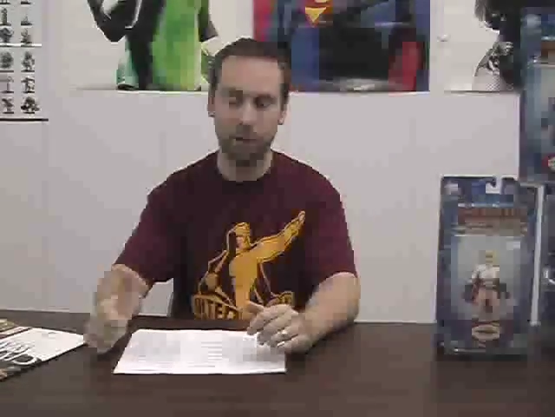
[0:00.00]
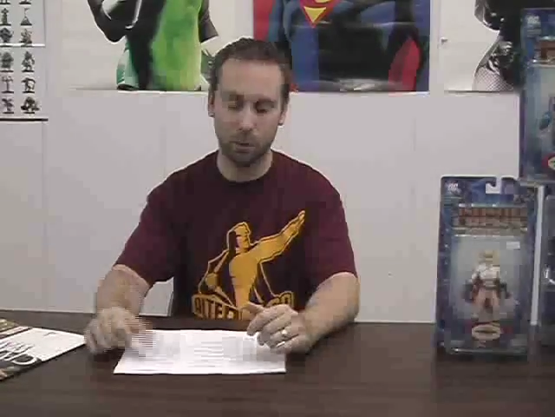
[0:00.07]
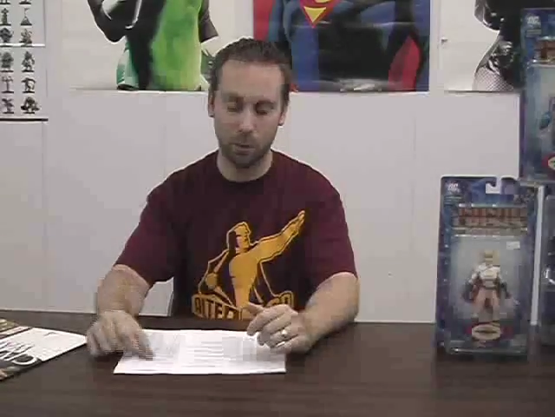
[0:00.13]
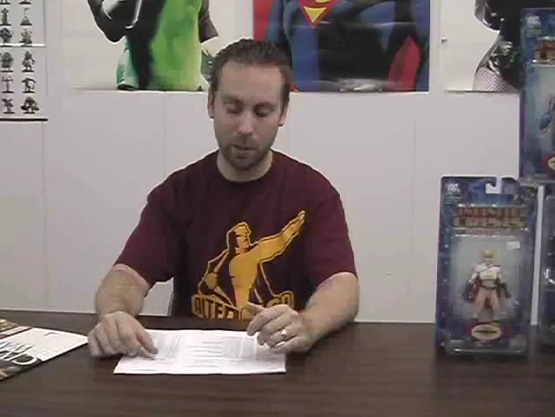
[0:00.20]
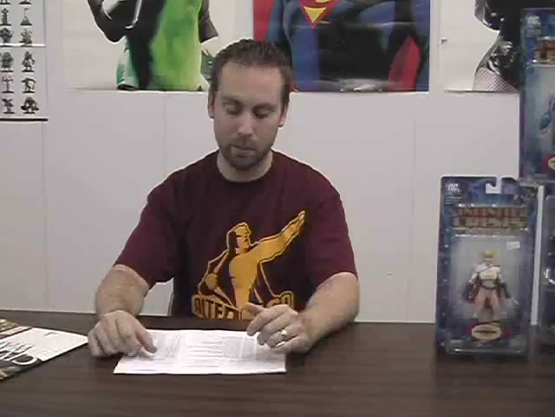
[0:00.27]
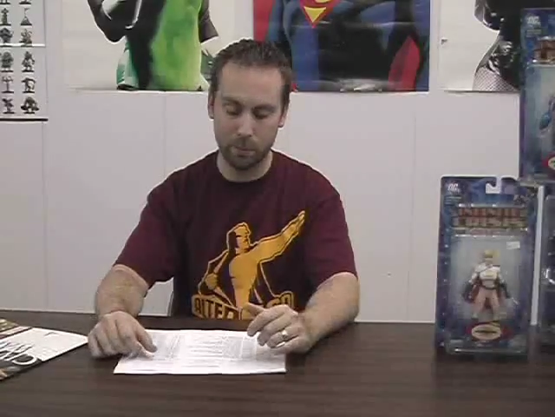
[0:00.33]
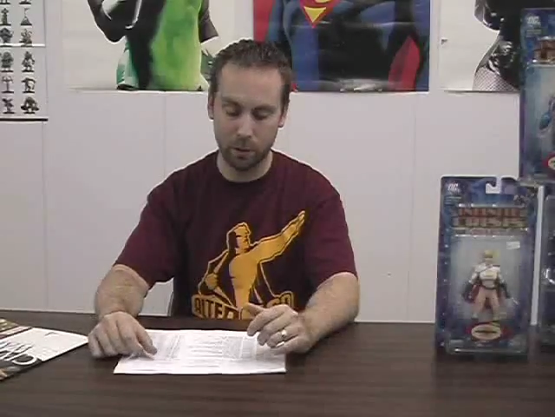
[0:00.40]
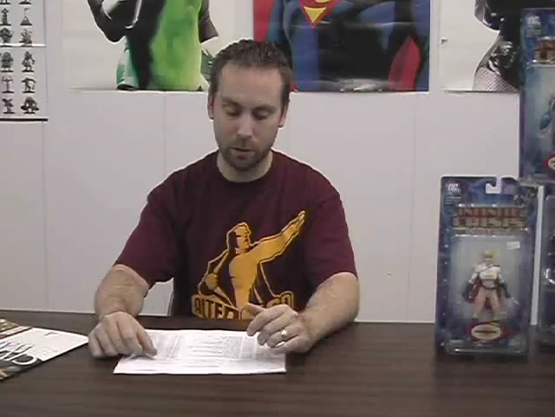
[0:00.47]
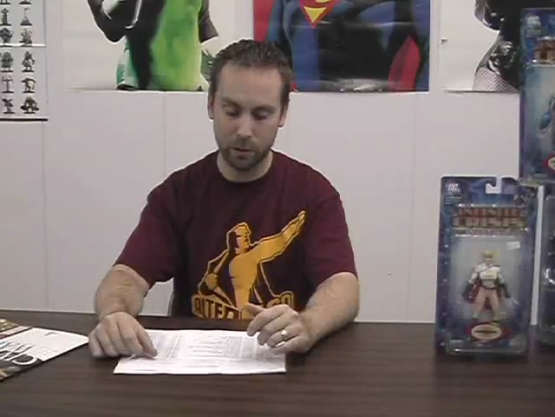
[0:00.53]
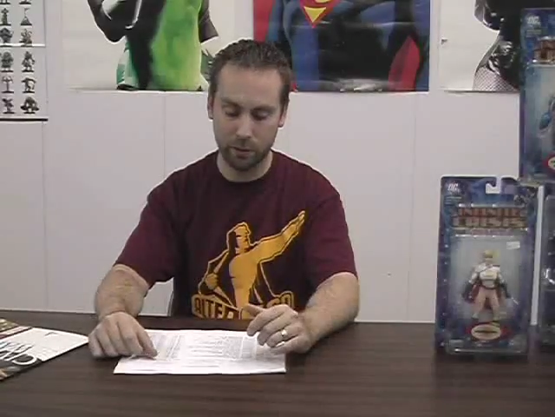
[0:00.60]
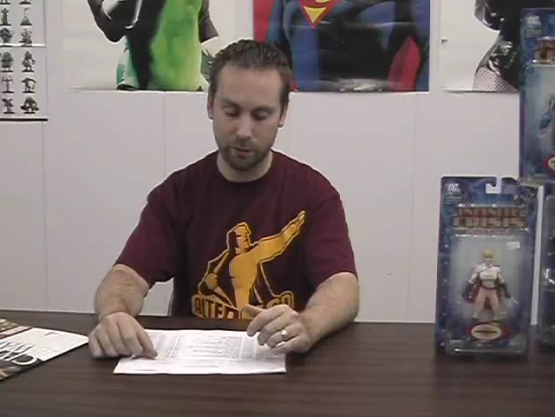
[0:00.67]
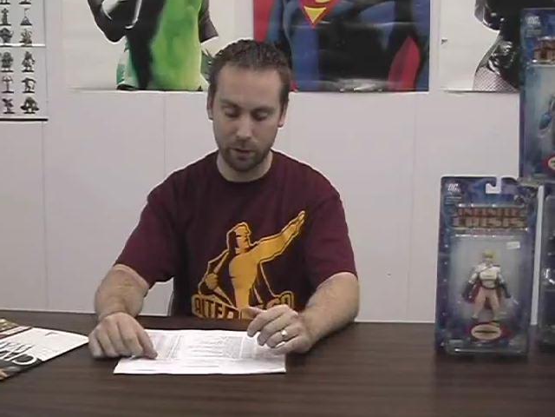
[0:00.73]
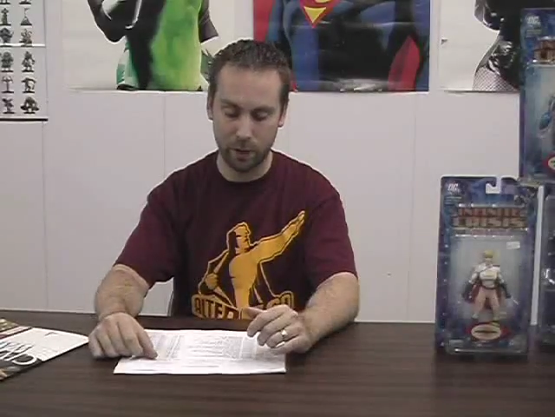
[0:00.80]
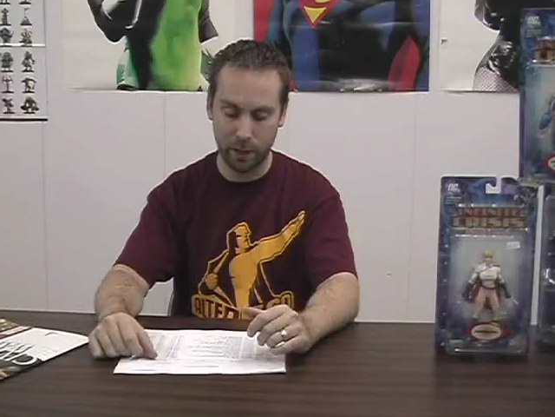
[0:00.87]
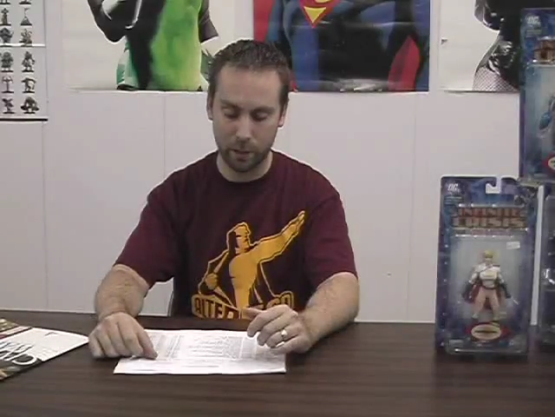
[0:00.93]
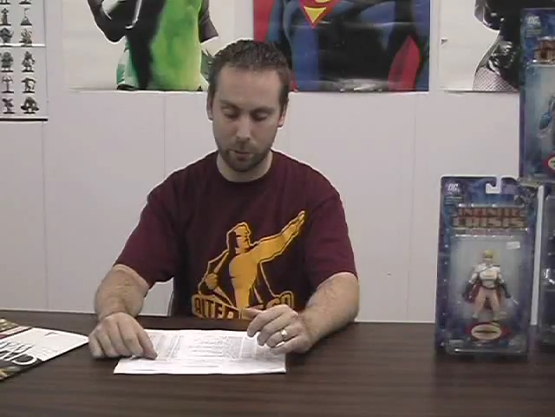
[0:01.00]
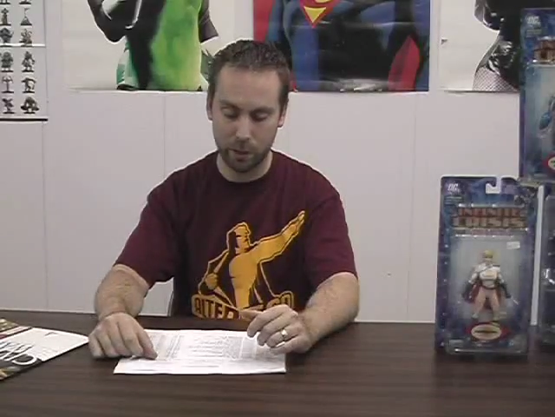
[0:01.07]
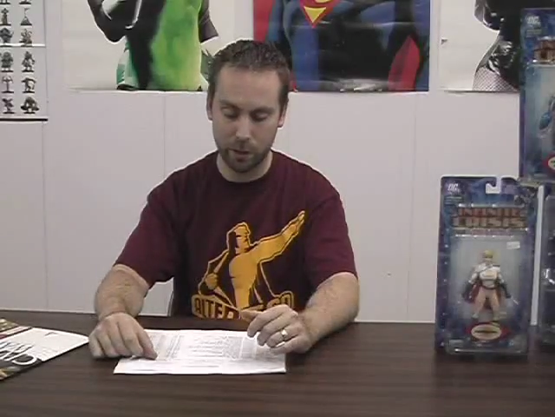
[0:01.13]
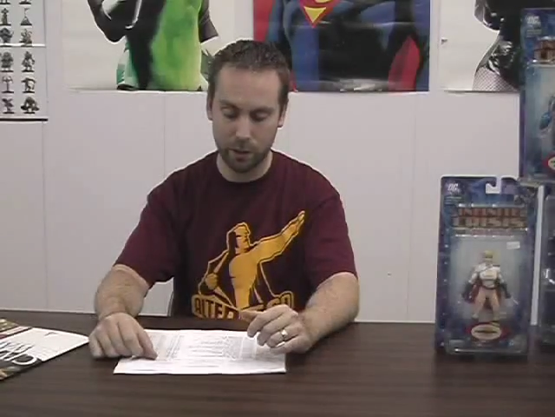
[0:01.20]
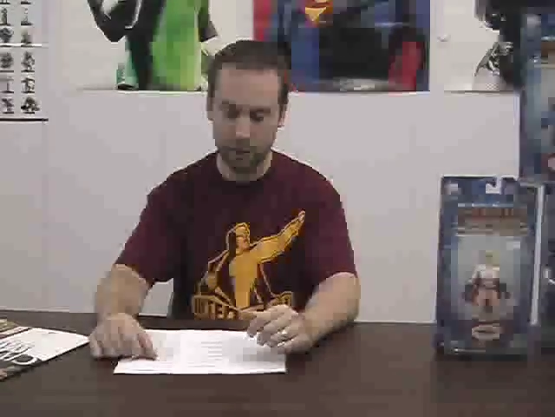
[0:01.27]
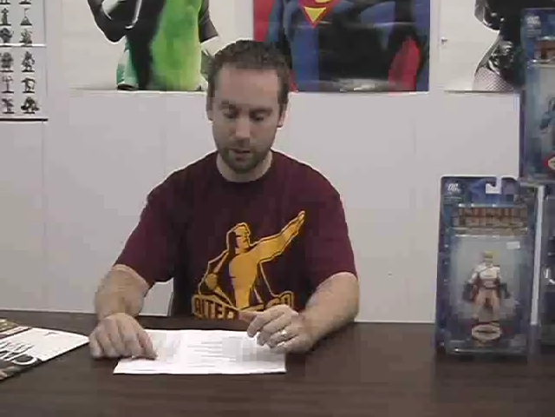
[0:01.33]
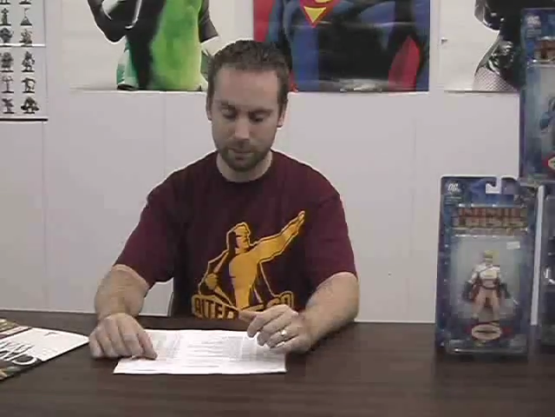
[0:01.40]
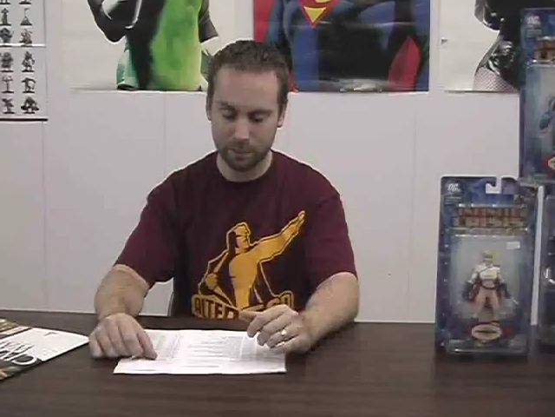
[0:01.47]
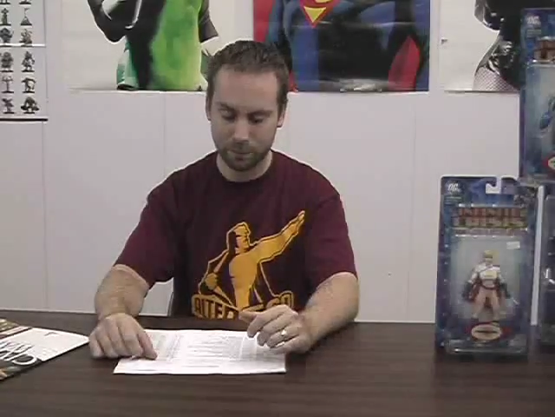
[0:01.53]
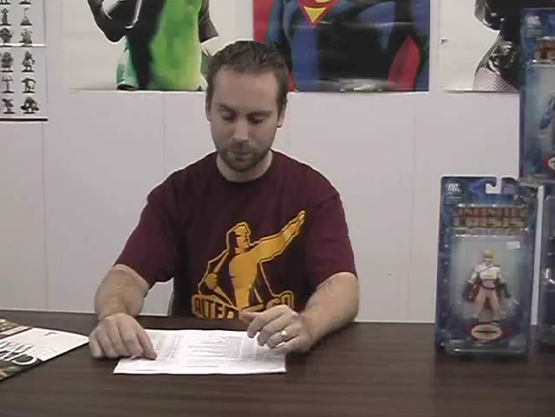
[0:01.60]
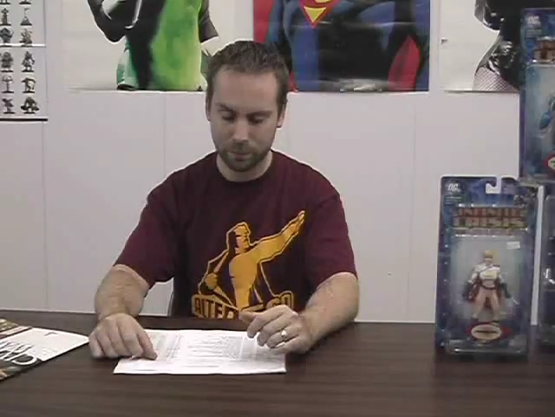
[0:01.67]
great book if you're not reading it.